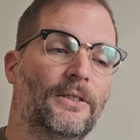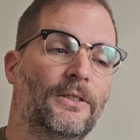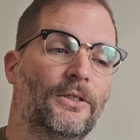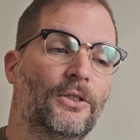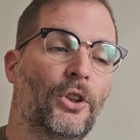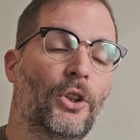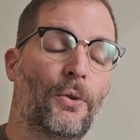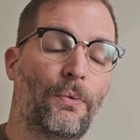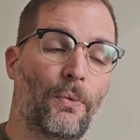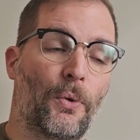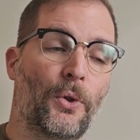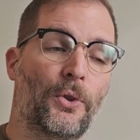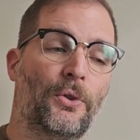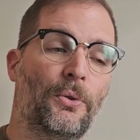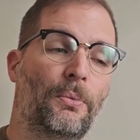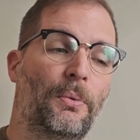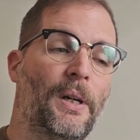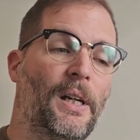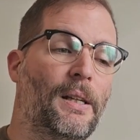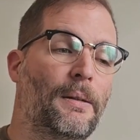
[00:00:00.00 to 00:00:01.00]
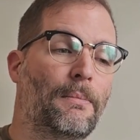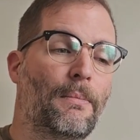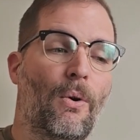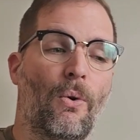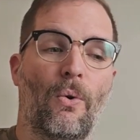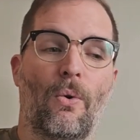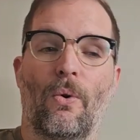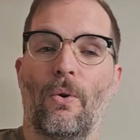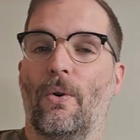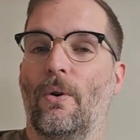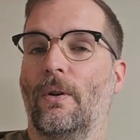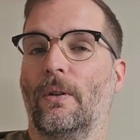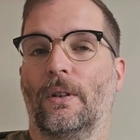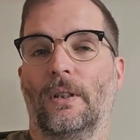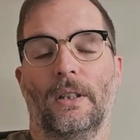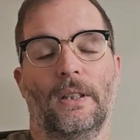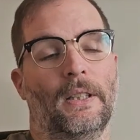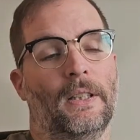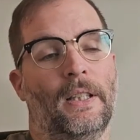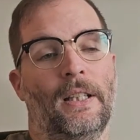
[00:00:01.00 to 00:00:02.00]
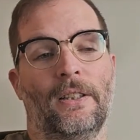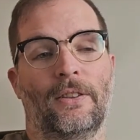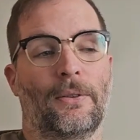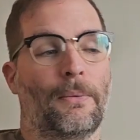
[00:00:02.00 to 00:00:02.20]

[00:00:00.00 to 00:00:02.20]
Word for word: looking forward to reading more of this